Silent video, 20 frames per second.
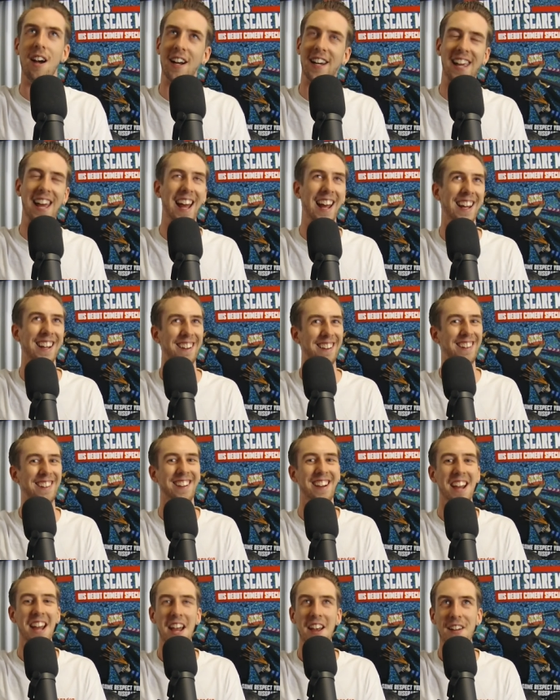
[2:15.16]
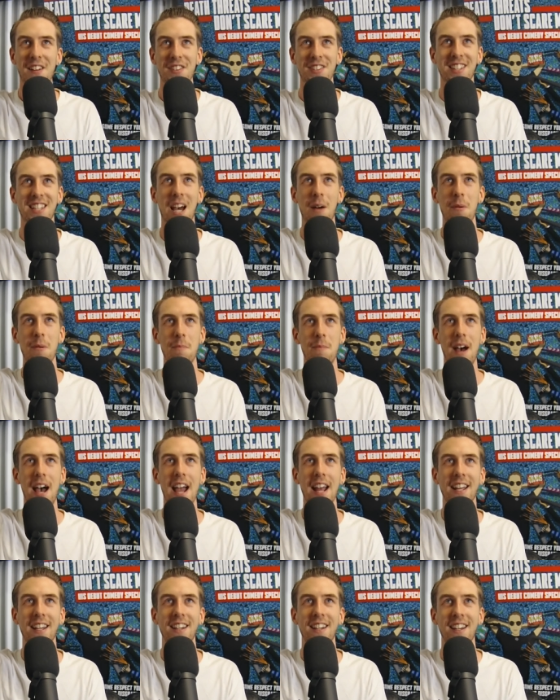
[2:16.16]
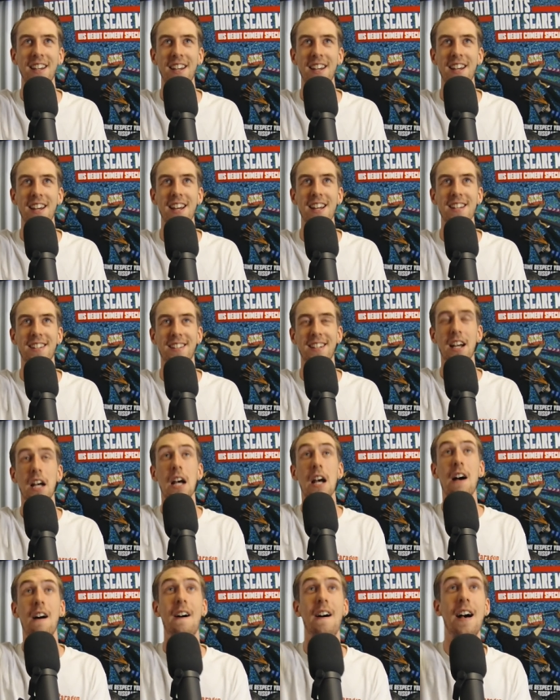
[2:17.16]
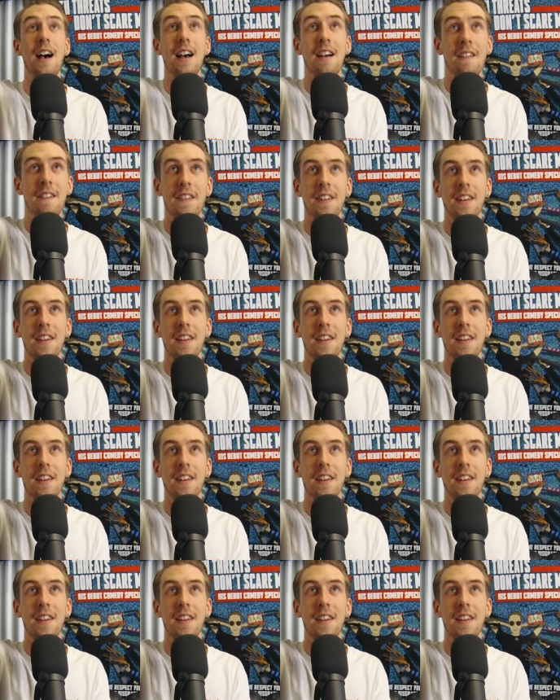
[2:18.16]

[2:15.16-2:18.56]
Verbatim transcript: Okay. it's coming back. It's good. Ah!